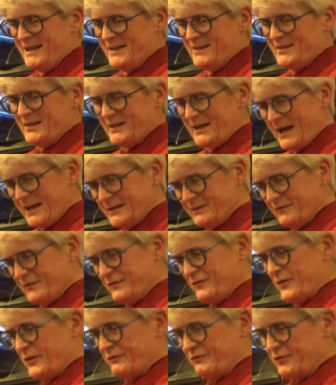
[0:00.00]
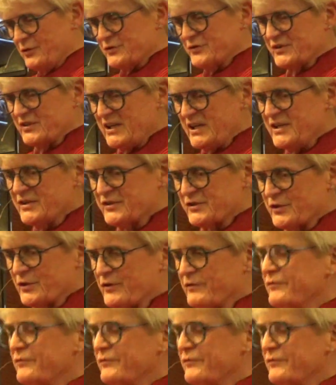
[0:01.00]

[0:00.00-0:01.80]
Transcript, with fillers: The night of the first Easter,